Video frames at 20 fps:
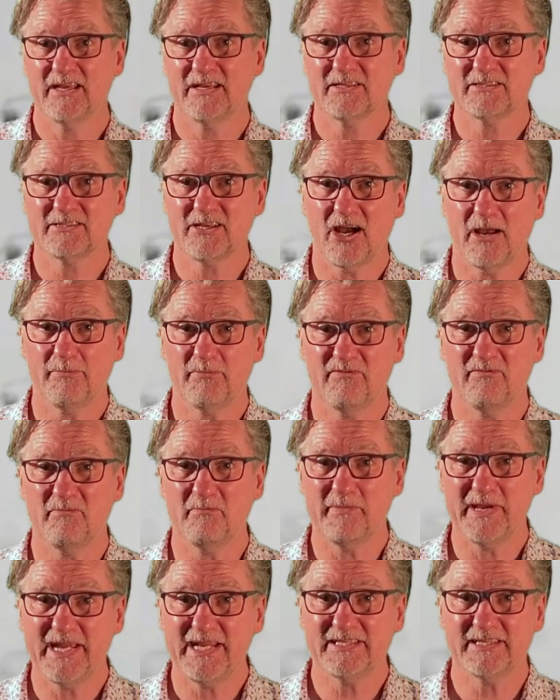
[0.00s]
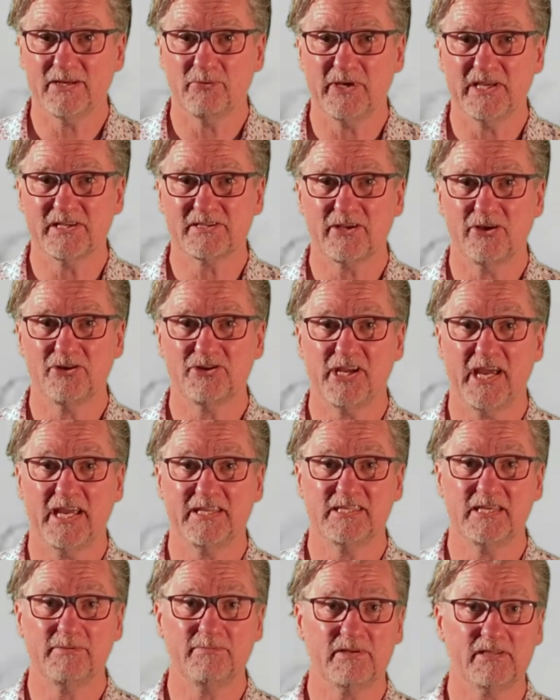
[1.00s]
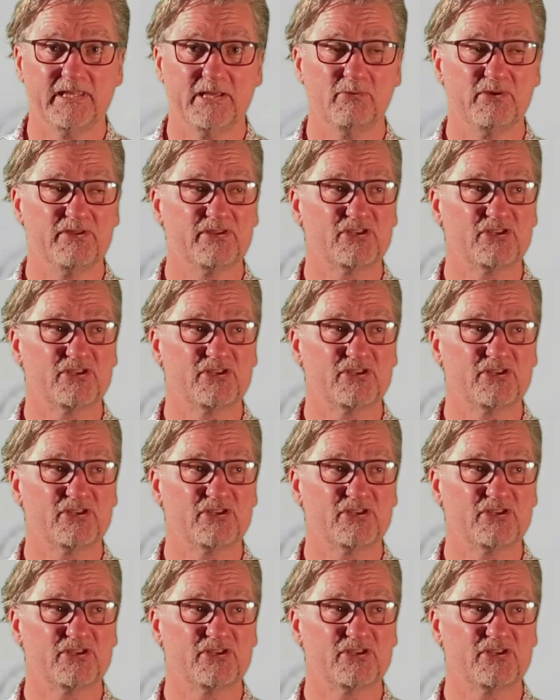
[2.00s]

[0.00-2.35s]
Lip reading: type of meter we associate typically with